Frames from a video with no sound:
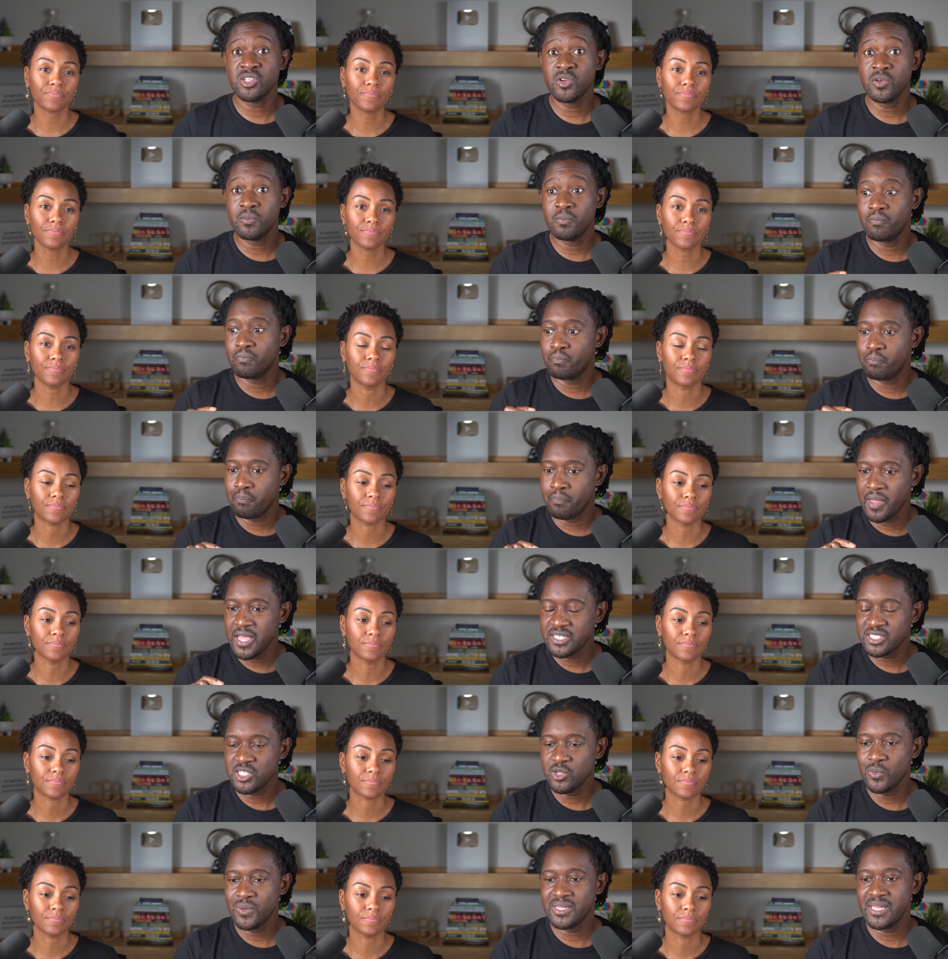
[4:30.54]
Speaker 1: So
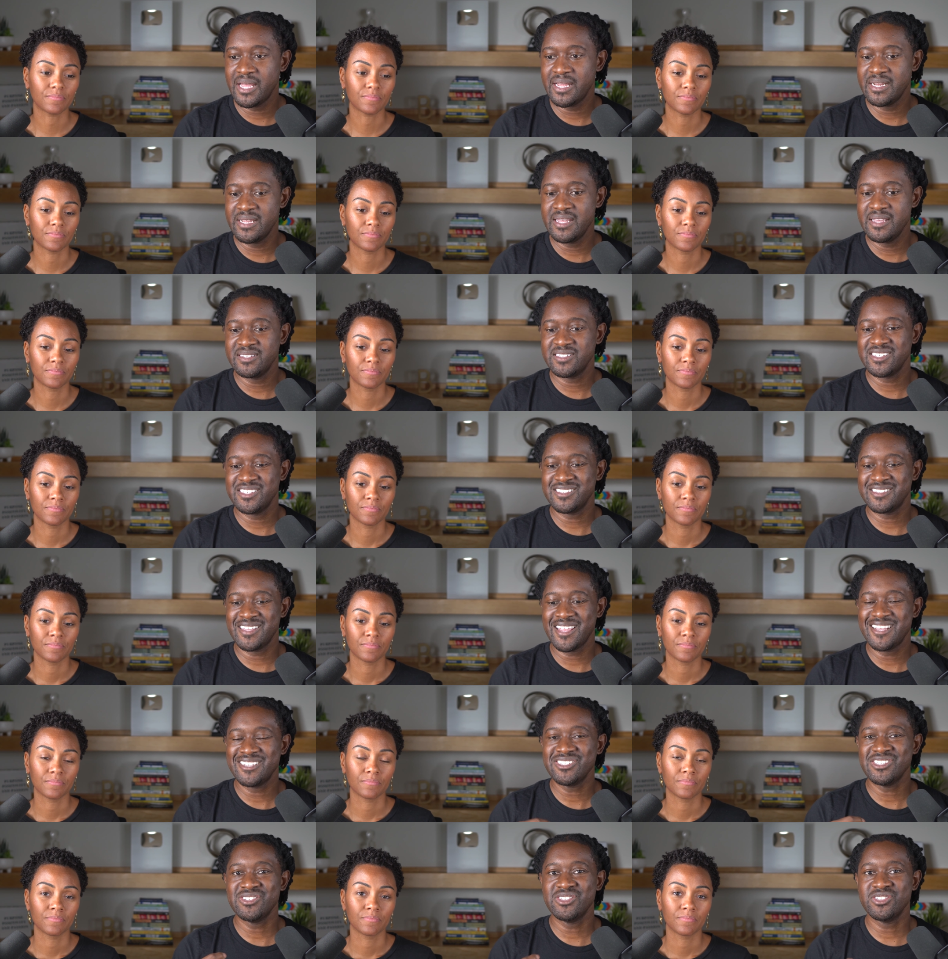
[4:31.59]
basically what that is that's